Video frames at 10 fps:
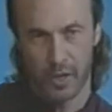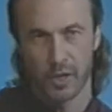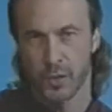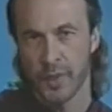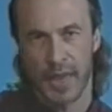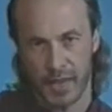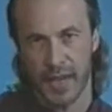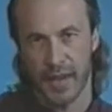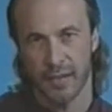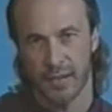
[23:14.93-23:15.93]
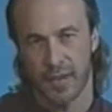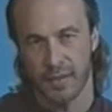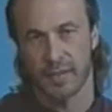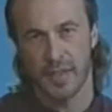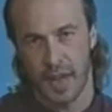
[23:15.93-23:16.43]
doing that kind of thing,
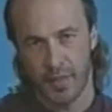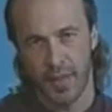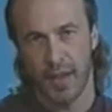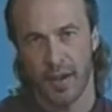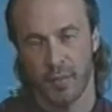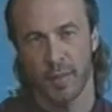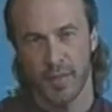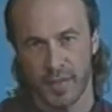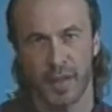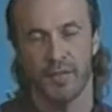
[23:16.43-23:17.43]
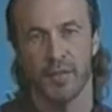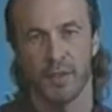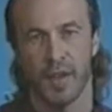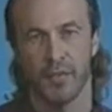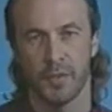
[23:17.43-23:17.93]
start there. When this hand feels
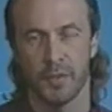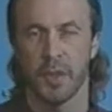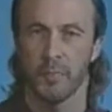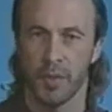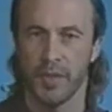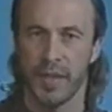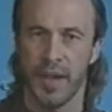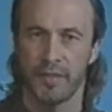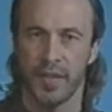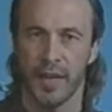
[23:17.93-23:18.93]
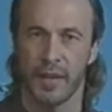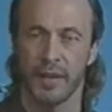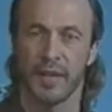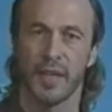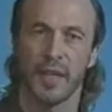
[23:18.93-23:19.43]
comfortable, then bring in the left hand.
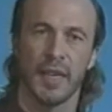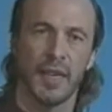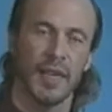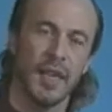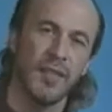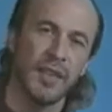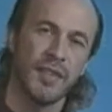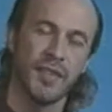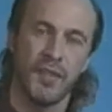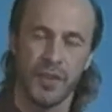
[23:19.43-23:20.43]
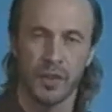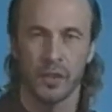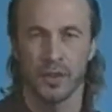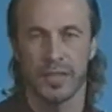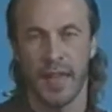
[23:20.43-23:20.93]
If it's difficult
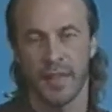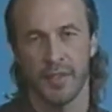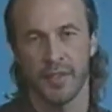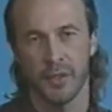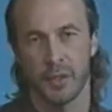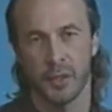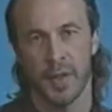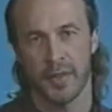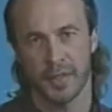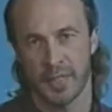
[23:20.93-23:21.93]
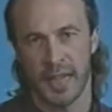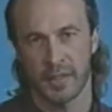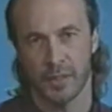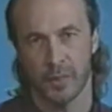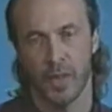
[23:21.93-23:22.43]
to get the tenuto and the
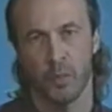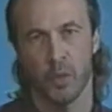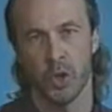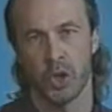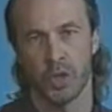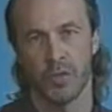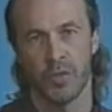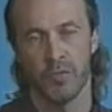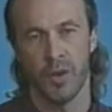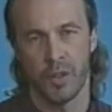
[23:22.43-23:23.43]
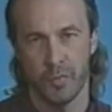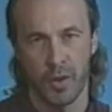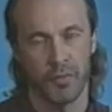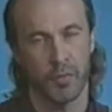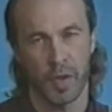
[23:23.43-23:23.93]
staccato, then work the rhythm
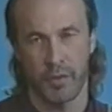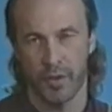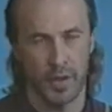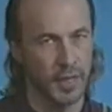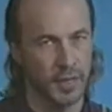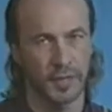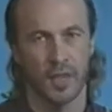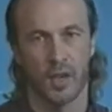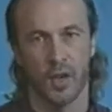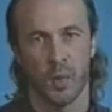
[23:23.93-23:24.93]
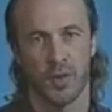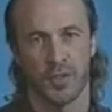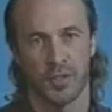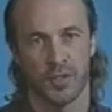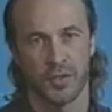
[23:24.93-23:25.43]
riff, whatever it is, with
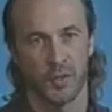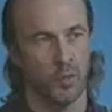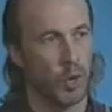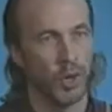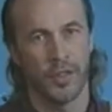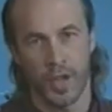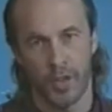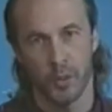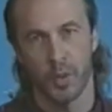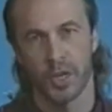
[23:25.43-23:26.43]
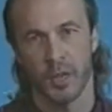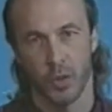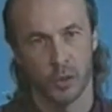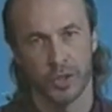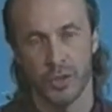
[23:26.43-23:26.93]
just one or the other. Work it
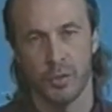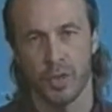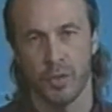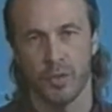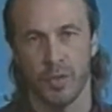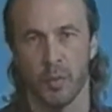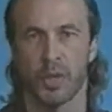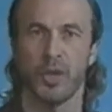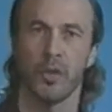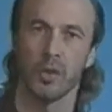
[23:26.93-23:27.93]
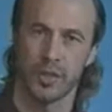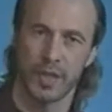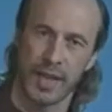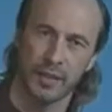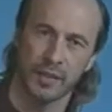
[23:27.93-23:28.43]
all tenuto and work it all
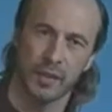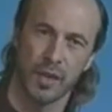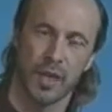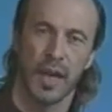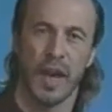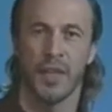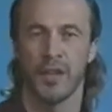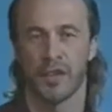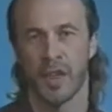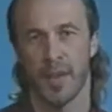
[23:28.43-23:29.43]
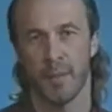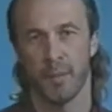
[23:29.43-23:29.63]
staccato, and then kind of